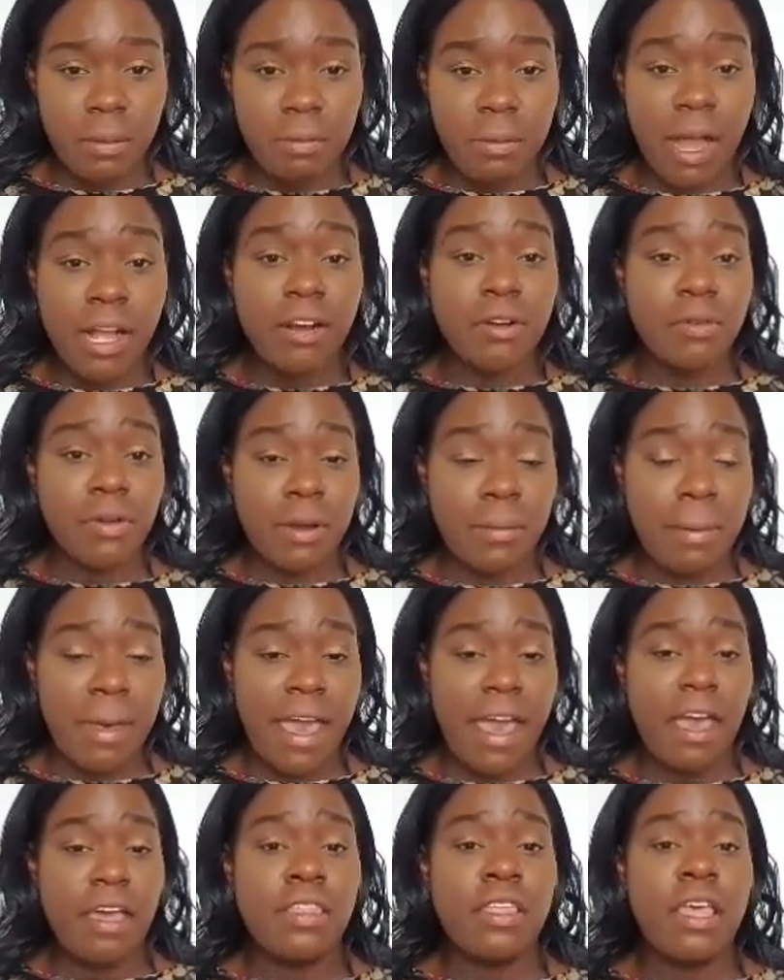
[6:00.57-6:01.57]
my career
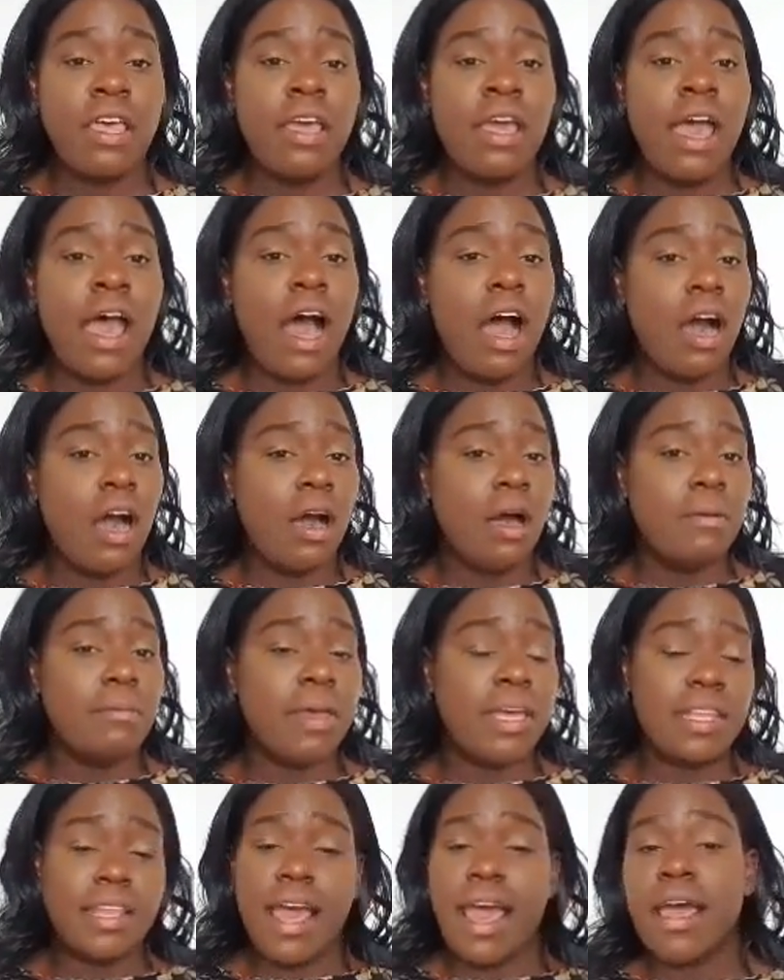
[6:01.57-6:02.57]
path, and